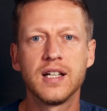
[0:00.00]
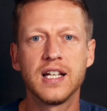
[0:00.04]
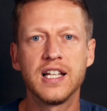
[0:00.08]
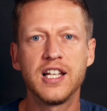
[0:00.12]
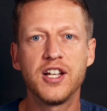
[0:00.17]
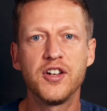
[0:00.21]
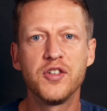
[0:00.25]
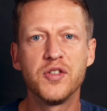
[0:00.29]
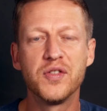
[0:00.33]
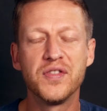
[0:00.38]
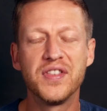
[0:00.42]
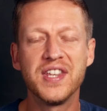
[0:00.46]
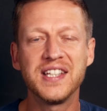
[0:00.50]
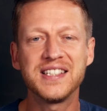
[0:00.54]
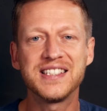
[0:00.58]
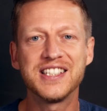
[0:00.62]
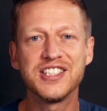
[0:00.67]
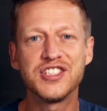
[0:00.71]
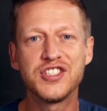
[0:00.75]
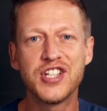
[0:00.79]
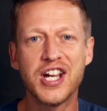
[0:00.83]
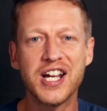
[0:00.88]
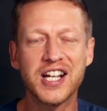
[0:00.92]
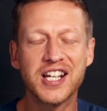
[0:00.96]
Hello, this
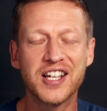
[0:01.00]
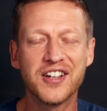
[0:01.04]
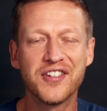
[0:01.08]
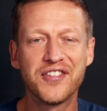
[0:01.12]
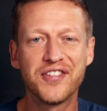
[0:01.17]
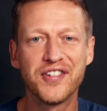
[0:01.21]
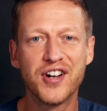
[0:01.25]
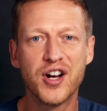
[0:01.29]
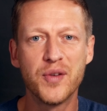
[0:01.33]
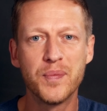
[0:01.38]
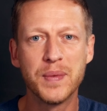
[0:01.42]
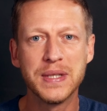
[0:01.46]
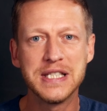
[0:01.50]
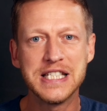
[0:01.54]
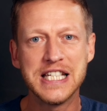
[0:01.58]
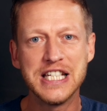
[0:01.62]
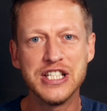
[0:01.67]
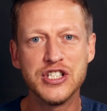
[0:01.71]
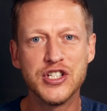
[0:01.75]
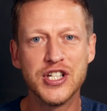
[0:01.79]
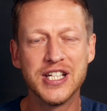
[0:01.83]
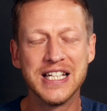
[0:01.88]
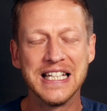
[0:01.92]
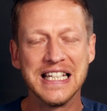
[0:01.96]
is Jack from
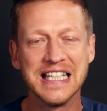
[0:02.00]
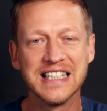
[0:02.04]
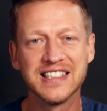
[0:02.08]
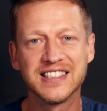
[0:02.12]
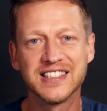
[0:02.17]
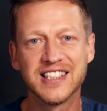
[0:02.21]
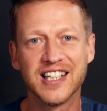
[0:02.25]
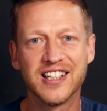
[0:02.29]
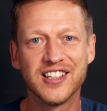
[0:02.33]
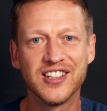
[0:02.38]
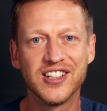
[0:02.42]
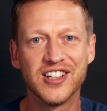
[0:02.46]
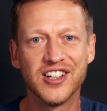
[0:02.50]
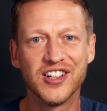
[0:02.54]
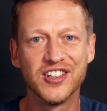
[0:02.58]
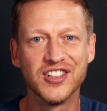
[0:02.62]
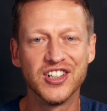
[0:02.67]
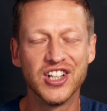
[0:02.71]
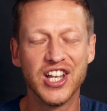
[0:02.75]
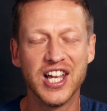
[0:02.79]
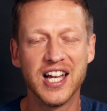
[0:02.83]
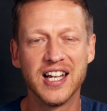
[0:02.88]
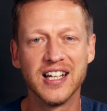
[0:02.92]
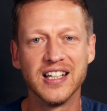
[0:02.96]
Teaching ESL
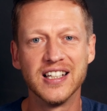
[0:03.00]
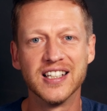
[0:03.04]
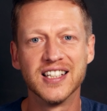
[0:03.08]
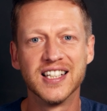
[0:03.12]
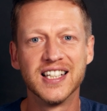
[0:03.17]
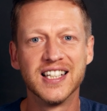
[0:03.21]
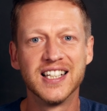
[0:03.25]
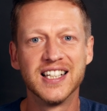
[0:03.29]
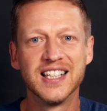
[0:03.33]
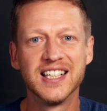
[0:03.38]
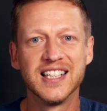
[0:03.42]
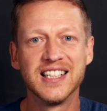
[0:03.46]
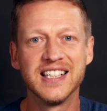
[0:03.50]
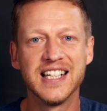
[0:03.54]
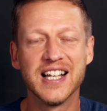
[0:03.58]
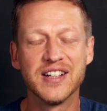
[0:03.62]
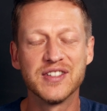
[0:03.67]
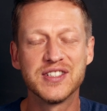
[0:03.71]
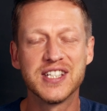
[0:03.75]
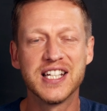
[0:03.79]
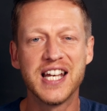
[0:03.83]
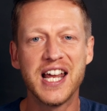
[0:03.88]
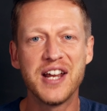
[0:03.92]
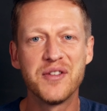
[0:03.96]
Online. Now,
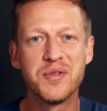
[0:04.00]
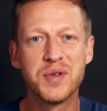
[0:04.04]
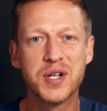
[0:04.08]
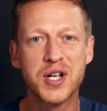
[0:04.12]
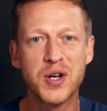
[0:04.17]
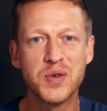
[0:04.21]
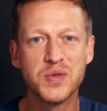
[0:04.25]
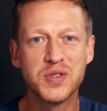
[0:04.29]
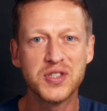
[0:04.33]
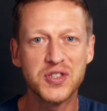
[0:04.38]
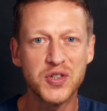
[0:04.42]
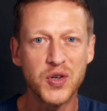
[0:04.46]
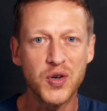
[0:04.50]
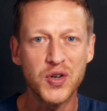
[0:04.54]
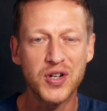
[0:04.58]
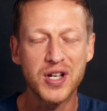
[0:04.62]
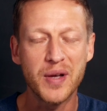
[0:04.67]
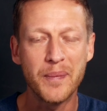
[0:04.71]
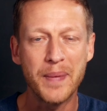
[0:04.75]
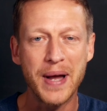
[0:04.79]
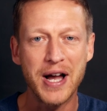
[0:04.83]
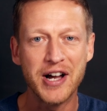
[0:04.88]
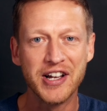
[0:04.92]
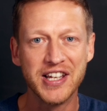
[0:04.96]
today we're going to
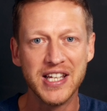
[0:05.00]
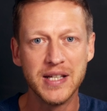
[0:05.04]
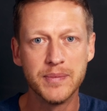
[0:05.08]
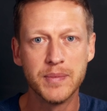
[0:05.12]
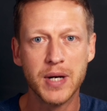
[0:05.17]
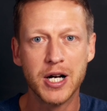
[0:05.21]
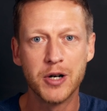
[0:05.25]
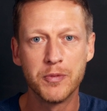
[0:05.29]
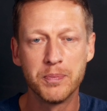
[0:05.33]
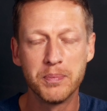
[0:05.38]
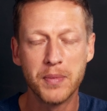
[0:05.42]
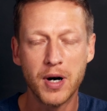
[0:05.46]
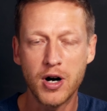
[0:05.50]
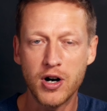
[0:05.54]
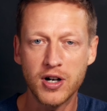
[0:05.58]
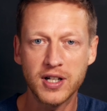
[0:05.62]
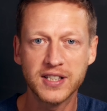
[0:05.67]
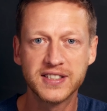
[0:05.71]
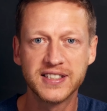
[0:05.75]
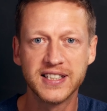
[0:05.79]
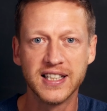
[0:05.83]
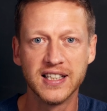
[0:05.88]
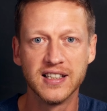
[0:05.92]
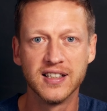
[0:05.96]
talk about email
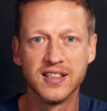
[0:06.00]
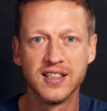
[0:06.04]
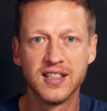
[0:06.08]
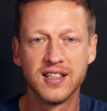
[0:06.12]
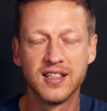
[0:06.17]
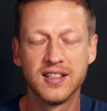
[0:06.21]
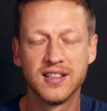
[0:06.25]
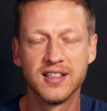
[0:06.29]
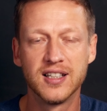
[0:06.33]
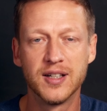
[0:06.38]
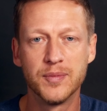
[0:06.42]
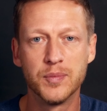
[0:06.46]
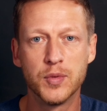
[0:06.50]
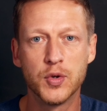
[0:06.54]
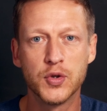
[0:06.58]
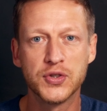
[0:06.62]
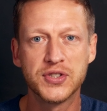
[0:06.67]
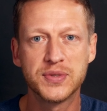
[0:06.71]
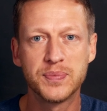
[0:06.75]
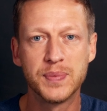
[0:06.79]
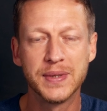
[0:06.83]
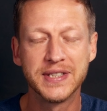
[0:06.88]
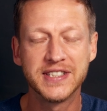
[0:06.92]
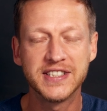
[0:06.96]
marketing and more
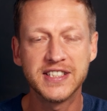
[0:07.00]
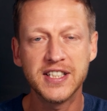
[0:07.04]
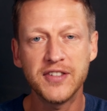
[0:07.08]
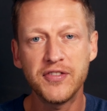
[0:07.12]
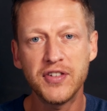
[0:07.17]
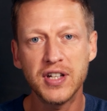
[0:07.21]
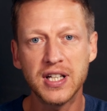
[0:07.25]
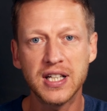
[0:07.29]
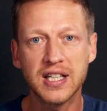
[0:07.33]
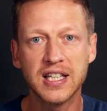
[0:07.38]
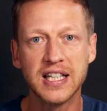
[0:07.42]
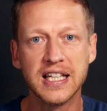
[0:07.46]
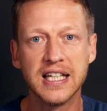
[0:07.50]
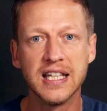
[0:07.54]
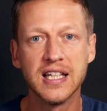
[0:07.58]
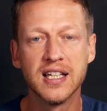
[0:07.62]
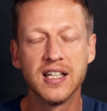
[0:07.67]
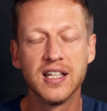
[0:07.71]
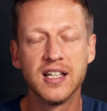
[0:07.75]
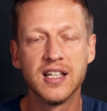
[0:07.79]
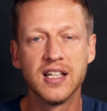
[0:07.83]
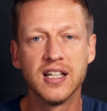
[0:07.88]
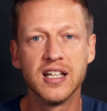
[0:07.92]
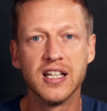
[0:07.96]
specifically
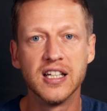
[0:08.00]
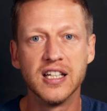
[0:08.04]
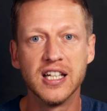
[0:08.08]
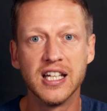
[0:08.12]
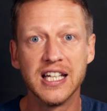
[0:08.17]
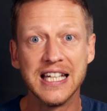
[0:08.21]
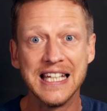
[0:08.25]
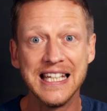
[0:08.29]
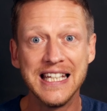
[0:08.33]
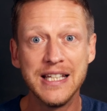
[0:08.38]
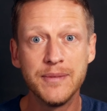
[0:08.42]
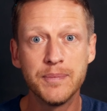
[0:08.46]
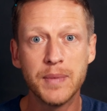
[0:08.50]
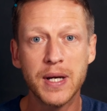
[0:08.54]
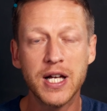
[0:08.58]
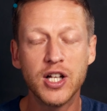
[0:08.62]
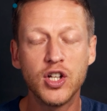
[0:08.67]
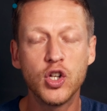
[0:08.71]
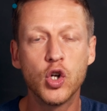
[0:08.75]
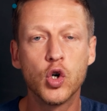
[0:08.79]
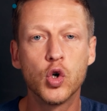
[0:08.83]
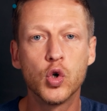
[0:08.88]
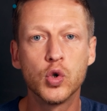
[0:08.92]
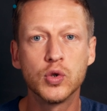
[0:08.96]
an
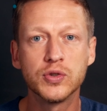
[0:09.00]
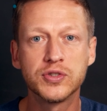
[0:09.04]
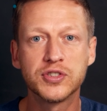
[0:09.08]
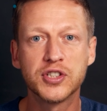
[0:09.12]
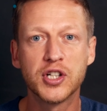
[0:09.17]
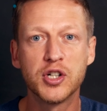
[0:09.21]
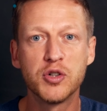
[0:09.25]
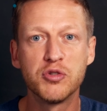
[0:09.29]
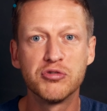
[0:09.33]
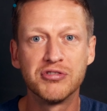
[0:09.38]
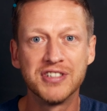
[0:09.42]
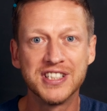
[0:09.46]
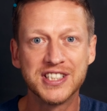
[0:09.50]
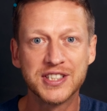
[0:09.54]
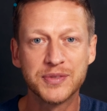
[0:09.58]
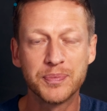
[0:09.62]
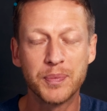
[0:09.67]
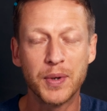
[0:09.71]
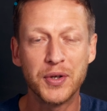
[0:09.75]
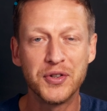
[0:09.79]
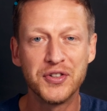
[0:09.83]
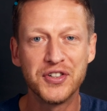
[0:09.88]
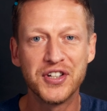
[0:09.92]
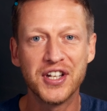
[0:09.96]
email
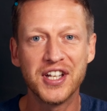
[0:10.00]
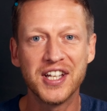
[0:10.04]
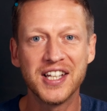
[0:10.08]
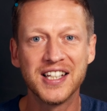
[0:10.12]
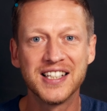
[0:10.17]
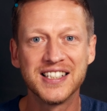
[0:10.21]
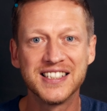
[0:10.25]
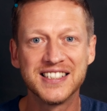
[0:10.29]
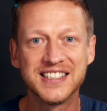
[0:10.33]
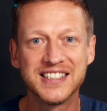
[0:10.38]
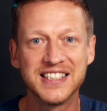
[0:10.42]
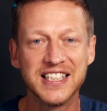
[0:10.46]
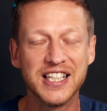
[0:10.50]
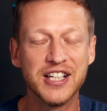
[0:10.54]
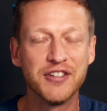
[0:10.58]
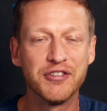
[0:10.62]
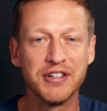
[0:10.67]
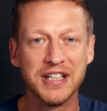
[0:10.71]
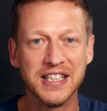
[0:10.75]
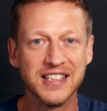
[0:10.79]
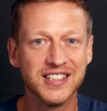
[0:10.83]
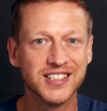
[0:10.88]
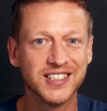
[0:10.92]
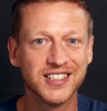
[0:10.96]
autoresponder
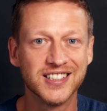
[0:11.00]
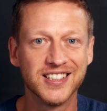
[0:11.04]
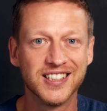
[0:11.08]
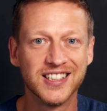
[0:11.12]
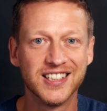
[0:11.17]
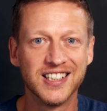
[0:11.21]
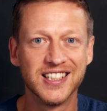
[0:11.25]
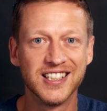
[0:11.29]
series.